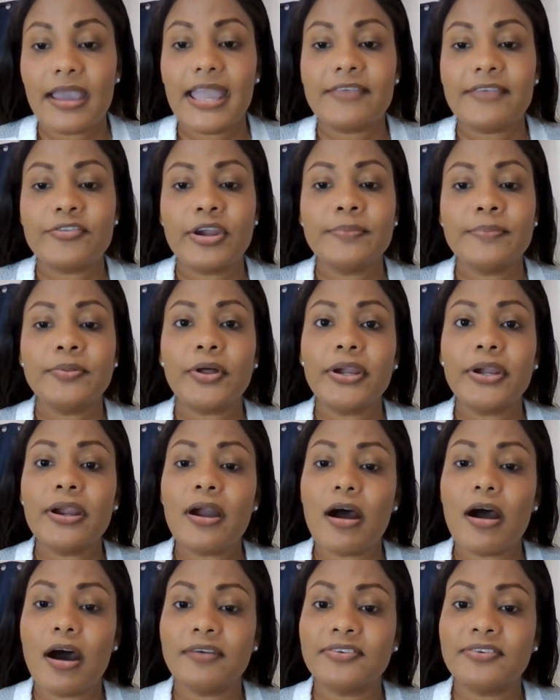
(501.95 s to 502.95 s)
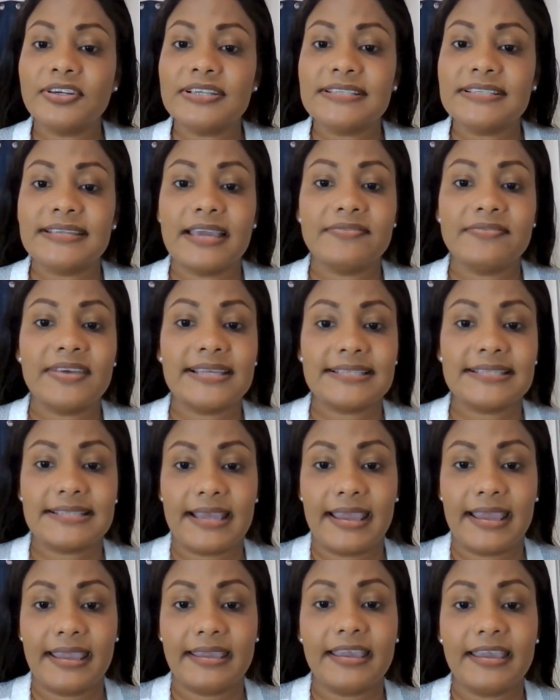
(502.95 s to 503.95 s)
If your employer offers an
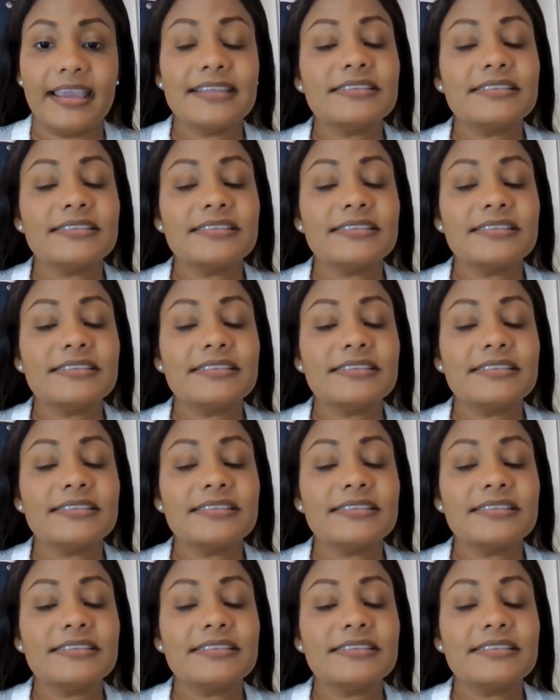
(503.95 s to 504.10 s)
FSA,